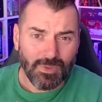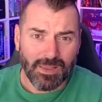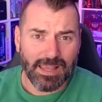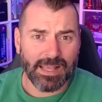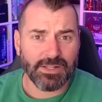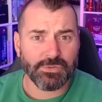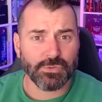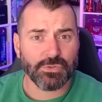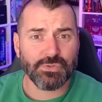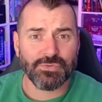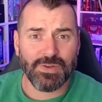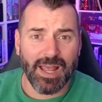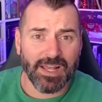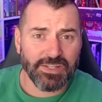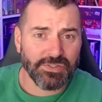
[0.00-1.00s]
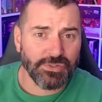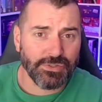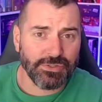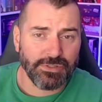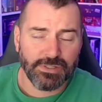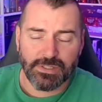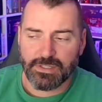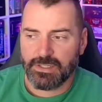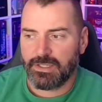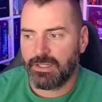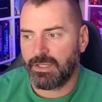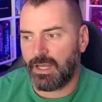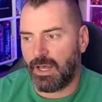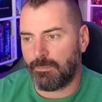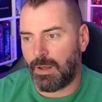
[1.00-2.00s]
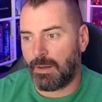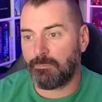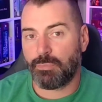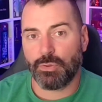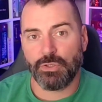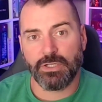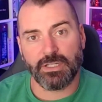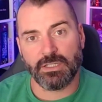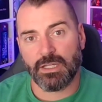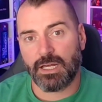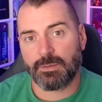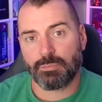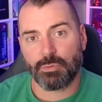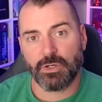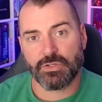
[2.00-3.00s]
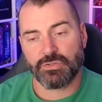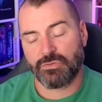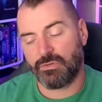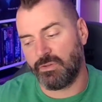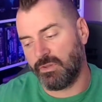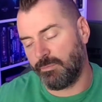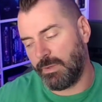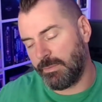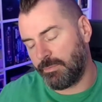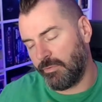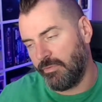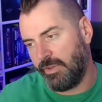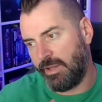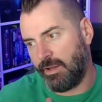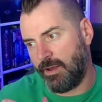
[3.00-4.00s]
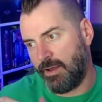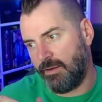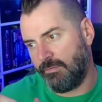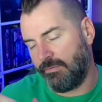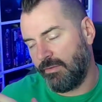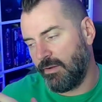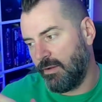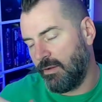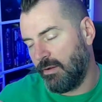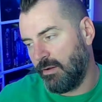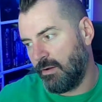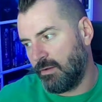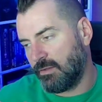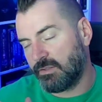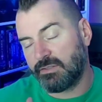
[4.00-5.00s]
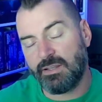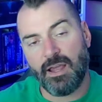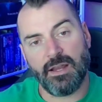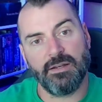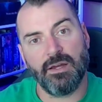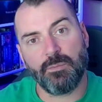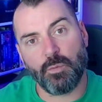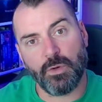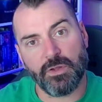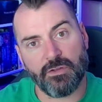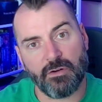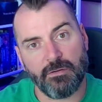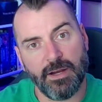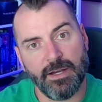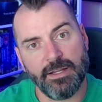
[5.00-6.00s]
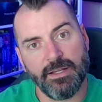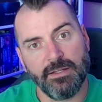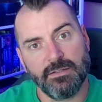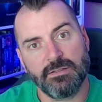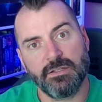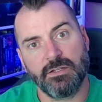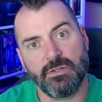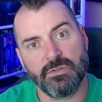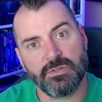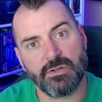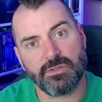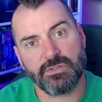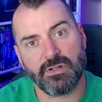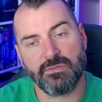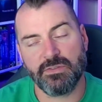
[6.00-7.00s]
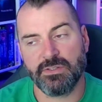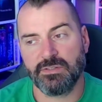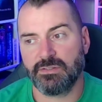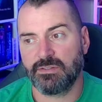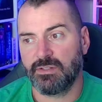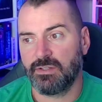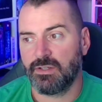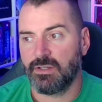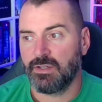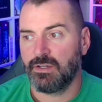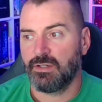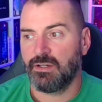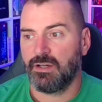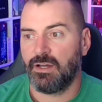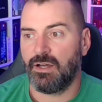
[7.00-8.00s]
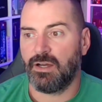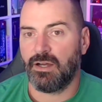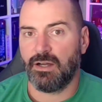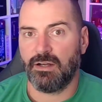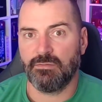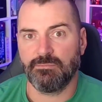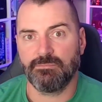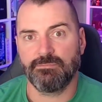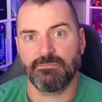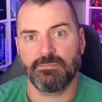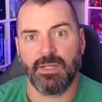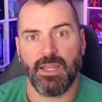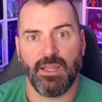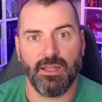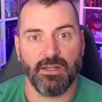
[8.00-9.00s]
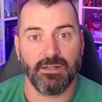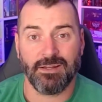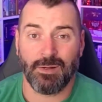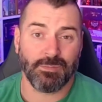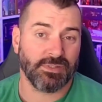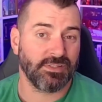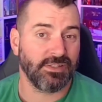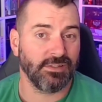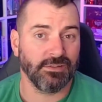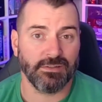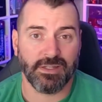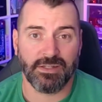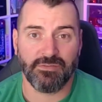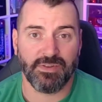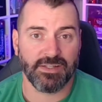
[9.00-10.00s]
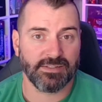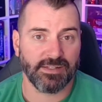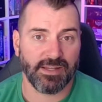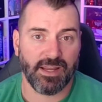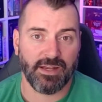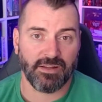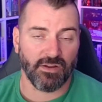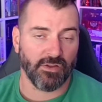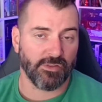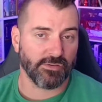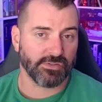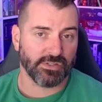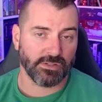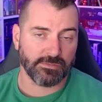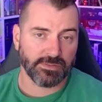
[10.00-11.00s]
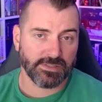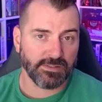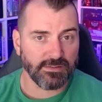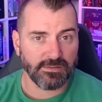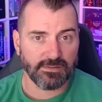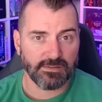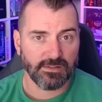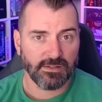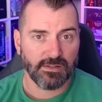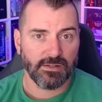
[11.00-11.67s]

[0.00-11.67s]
answers faster. I'm putting a lot of pressure on the people that I've signed up with already to use their service. And I'm still investigating other services.